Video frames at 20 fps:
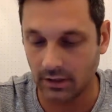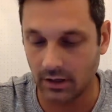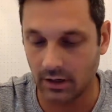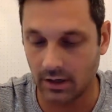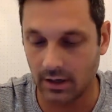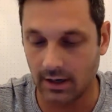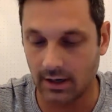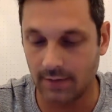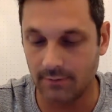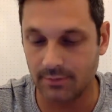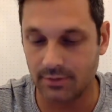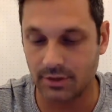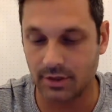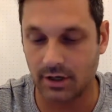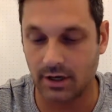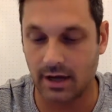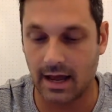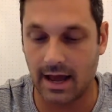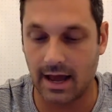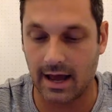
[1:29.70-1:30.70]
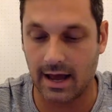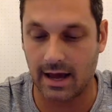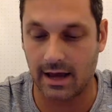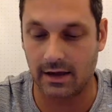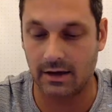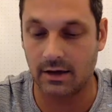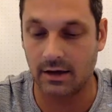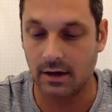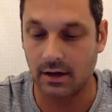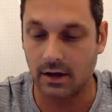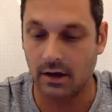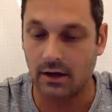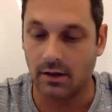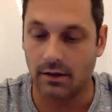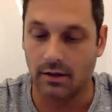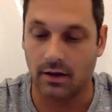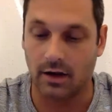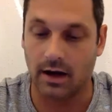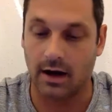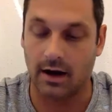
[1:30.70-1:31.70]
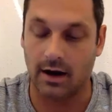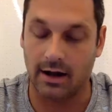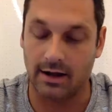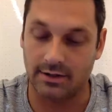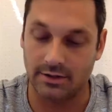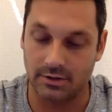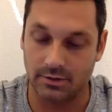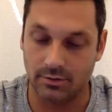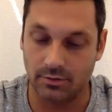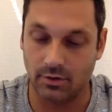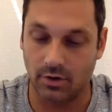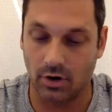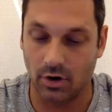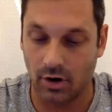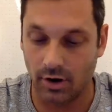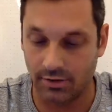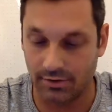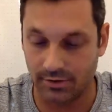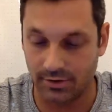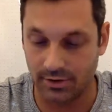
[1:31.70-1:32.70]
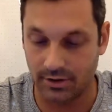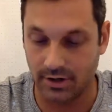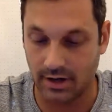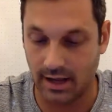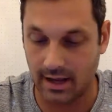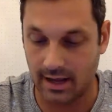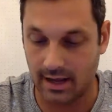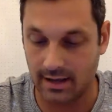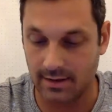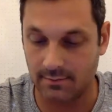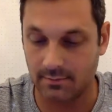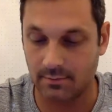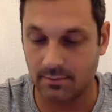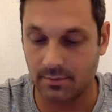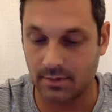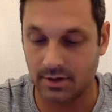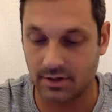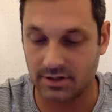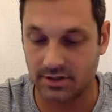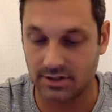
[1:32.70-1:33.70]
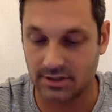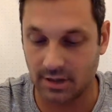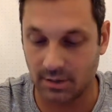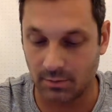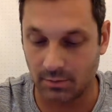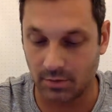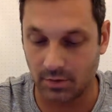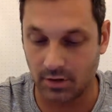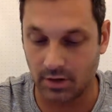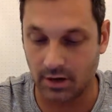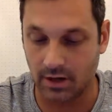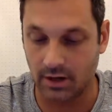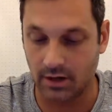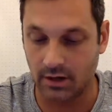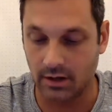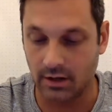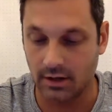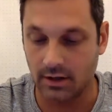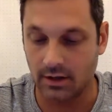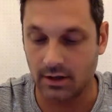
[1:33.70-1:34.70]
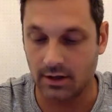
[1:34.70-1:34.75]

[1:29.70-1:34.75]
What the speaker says: So you're going to add the iTunes author name, a summary,